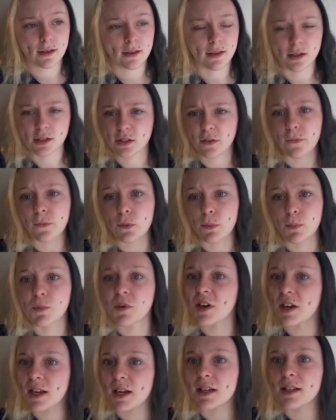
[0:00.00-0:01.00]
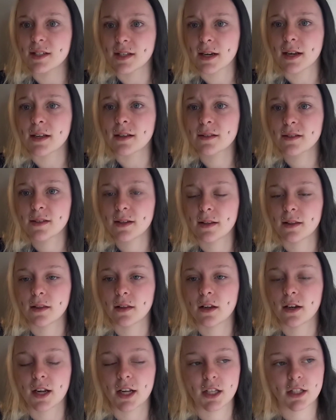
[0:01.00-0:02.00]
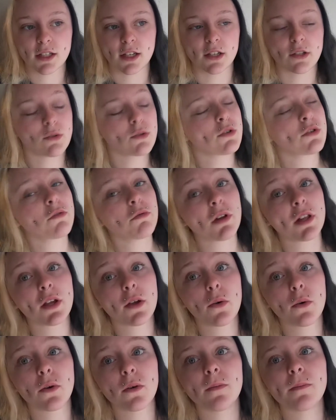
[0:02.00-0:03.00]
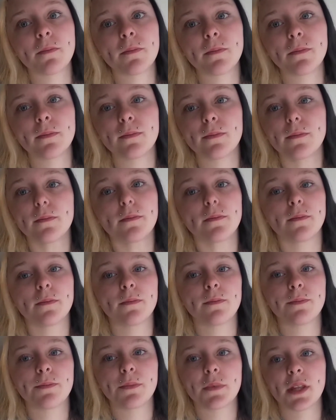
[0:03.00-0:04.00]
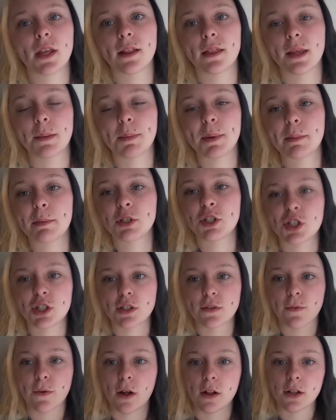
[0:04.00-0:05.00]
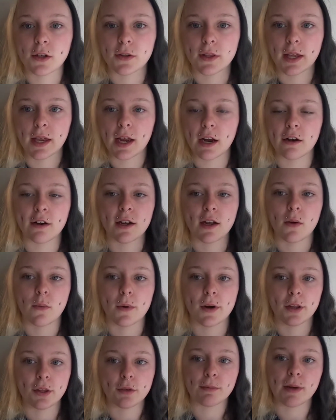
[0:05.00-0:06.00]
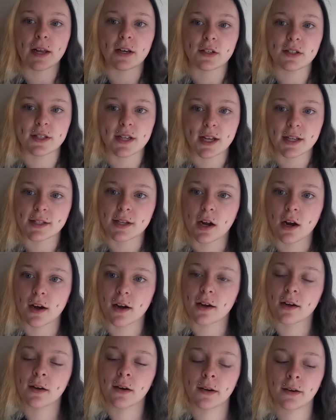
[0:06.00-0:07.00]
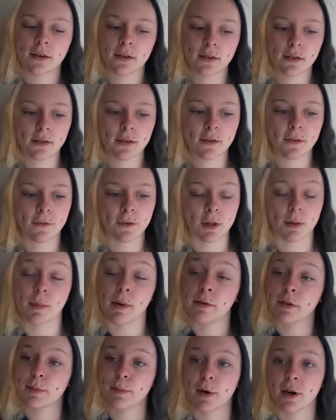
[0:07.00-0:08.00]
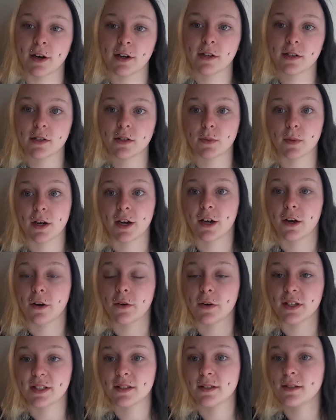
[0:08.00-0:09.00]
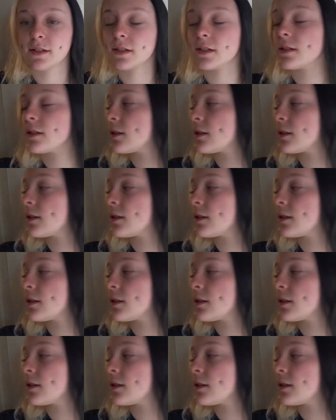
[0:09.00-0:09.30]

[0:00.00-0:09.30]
There's a few more king snakes in the United States, which is really cool. And they pretty much just follow the area where the rattlesnakes are, for the most part, is what I noticed.